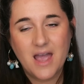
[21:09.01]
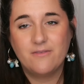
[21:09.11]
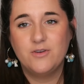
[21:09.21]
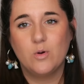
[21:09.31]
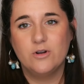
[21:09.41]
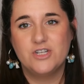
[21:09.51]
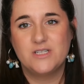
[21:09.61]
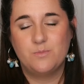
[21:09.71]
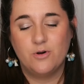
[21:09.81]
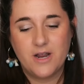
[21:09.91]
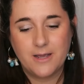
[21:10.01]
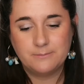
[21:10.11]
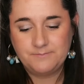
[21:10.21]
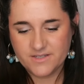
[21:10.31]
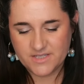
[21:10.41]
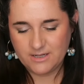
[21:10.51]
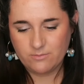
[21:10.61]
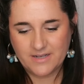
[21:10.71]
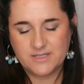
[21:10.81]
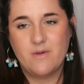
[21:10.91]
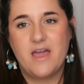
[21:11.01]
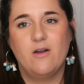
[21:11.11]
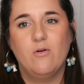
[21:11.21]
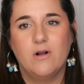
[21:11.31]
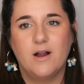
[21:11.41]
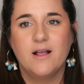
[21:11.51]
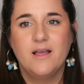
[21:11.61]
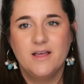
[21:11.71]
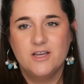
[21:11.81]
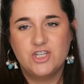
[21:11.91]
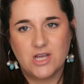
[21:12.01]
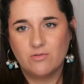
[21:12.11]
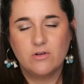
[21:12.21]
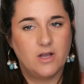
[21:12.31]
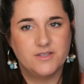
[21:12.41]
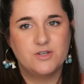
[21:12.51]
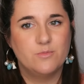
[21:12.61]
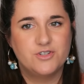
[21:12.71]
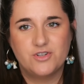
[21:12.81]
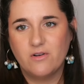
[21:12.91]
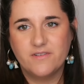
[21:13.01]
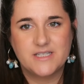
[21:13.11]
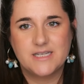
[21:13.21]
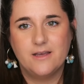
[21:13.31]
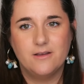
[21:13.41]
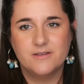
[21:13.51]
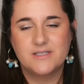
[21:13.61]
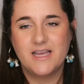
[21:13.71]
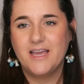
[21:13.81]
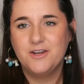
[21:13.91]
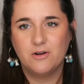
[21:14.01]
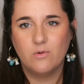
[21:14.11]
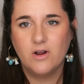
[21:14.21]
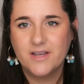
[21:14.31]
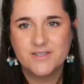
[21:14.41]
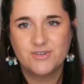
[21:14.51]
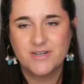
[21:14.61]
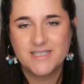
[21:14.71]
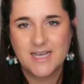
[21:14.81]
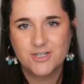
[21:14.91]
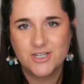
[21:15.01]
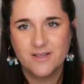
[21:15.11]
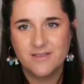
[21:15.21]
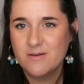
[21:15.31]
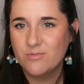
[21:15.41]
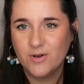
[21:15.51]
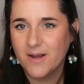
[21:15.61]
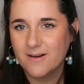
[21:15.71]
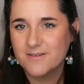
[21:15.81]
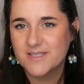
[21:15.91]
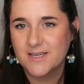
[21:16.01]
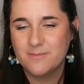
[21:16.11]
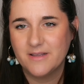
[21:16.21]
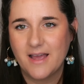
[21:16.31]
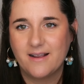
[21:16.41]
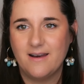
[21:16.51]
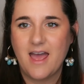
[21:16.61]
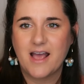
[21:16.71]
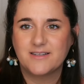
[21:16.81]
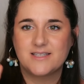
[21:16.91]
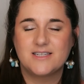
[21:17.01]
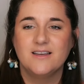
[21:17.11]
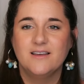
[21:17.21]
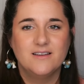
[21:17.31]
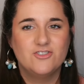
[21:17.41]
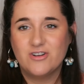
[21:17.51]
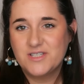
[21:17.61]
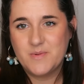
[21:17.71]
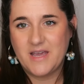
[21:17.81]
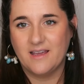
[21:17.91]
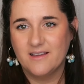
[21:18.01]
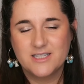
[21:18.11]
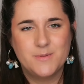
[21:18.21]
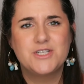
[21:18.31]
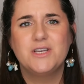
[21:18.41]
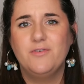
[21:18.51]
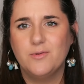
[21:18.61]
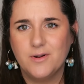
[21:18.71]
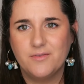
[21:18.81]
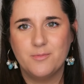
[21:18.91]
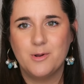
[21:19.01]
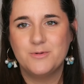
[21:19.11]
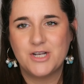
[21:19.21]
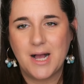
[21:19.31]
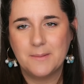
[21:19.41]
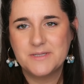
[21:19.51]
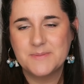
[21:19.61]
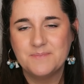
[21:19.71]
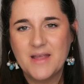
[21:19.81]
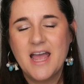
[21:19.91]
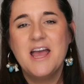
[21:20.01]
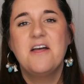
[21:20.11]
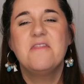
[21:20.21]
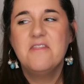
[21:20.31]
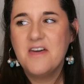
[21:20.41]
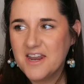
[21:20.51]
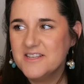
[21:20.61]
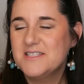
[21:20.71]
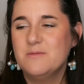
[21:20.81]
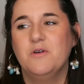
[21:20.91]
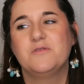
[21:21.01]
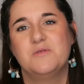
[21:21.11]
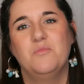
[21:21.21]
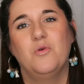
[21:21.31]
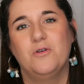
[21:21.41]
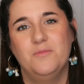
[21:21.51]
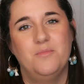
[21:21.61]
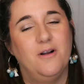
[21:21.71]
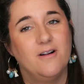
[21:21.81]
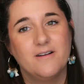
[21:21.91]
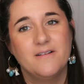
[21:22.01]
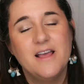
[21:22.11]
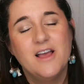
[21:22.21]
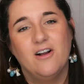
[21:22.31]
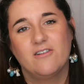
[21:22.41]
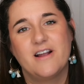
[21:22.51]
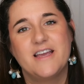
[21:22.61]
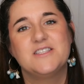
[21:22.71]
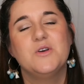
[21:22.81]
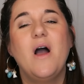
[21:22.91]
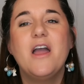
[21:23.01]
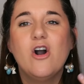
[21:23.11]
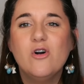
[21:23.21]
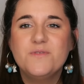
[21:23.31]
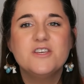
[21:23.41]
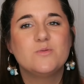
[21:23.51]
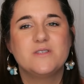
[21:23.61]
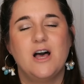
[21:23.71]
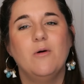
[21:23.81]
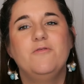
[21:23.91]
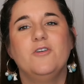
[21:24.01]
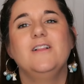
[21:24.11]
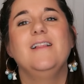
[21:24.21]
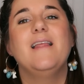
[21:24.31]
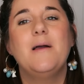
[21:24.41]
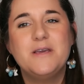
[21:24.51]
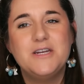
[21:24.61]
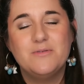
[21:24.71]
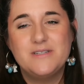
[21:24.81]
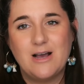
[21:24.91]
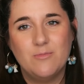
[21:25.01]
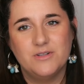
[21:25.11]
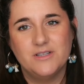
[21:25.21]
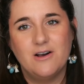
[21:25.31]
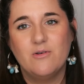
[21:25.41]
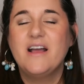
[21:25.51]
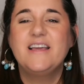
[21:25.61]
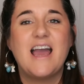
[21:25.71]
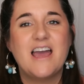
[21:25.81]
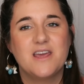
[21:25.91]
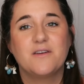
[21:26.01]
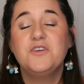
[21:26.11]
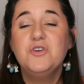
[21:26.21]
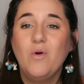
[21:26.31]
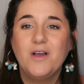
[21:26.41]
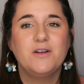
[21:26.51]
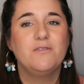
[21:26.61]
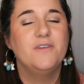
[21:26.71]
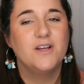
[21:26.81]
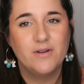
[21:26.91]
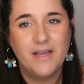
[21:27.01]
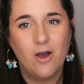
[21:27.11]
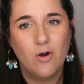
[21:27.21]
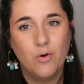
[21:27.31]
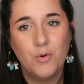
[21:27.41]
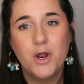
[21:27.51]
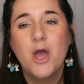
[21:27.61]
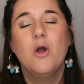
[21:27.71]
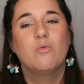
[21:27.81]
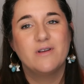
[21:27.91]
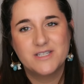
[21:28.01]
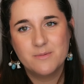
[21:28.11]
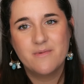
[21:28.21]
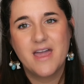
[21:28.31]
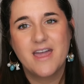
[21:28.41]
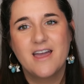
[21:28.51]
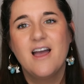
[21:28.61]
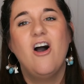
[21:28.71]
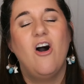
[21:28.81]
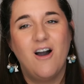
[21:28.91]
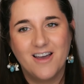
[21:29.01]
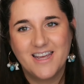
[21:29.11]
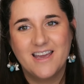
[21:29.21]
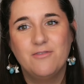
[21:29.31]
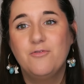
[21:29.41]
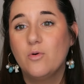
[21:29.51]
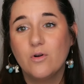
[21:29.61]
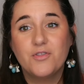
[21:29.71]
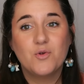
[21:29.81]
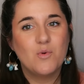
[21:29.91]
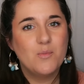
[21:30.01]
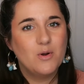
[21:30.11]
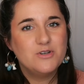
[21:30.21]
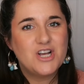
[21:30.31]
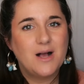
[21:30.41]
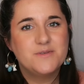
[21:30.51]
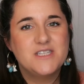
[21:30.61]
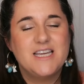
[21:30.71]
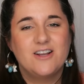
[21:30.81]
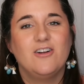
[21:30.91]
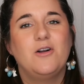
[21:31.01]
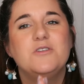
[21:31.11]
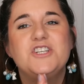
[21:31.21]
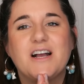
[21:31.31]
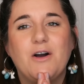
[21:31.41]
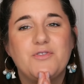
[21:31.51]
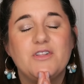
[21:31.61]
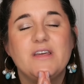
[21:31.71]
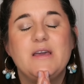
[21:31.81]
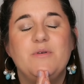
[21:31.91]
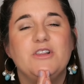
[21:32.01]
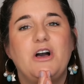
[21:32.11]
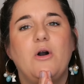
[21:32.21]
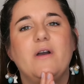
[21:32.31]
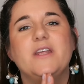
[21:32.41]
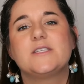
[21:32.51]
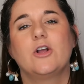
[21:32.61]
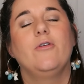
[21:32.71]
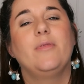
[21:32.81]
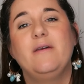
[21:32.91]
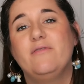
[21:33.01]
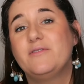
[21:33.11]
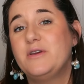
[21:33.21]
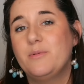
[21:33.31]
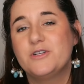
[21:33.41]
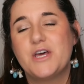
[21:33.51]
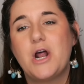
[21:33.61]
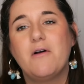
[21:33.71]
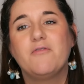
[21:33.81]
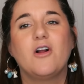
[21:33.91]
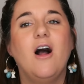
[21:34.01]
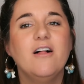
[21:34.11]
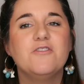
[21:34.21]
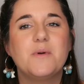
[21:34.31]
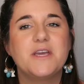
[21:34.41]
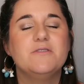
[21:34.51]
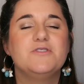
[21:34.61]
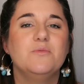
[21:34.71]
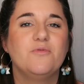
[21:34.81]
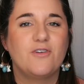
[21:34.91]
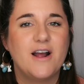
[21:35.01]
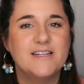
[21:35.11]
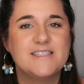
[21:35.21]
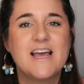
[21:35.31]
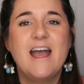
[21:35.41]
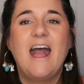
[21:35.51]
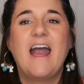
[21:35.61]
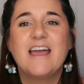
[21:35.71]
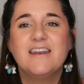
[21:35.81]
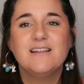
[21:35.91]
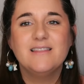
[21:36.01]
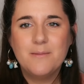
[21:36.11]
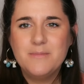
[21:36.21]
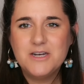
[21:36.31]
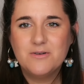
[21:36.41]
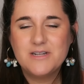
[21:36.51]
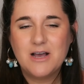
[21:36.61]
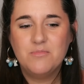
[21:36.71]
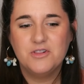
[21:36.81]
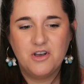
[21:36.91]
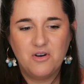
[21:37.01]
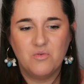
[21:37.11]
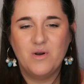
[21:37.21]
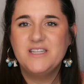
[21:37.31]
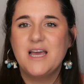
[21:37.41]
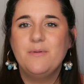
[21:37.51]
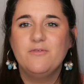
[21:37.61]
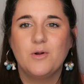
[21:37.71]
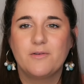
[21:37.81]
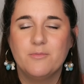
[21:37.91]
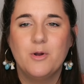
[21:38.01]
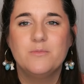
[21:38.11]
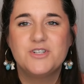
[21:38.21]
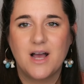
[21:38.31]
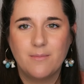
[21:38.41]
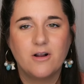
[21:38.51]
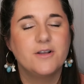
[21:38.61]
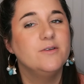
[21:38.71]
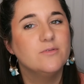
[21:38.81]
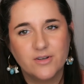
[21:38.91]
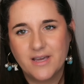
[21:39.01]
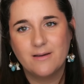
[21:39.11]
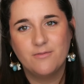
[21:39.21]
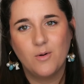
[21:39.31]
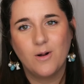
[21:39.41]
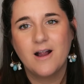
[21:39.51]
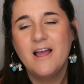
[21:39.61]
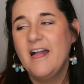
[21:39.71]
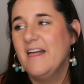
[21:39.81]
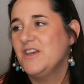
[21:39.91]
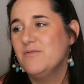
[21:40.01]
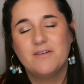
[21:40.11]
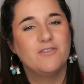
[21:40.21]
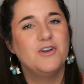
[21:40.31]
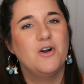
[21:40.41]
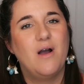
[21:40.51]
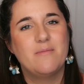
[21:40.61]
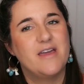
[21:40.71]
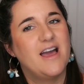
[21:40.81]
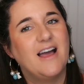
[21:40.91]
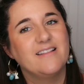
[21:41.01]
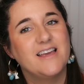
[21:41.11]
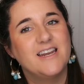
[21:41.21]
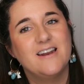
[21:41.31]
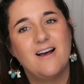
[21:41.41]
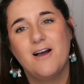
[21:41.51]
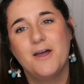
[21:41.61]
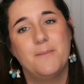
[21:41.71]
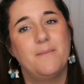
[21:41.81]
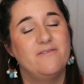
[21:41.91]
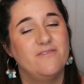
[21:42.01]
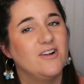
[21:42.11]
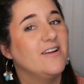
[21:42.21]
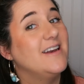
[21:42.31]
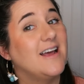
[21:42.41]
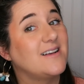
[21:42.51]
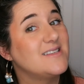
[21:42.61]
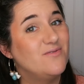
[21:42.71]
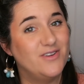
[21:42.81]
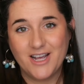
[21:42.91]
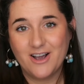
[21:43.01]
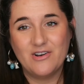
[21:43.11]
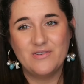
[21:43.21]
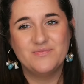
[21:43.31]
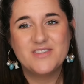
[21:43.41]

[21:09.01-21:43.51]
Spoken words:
If you're just putting see resume or general customer service skills in your work history section, the employer is going to be like, next. Trust me, especially for work from home jobs. That is the most important part. All right, so I hope this was helpful. Let me know down below. Again, if you want your very own resume audit for the remote job seeker, go check out the link below. It is currently 50% off for all of my YouTube friends. And let me know down below, what type of work from home job are you looking for? You never know, I may highlight it on my very next video.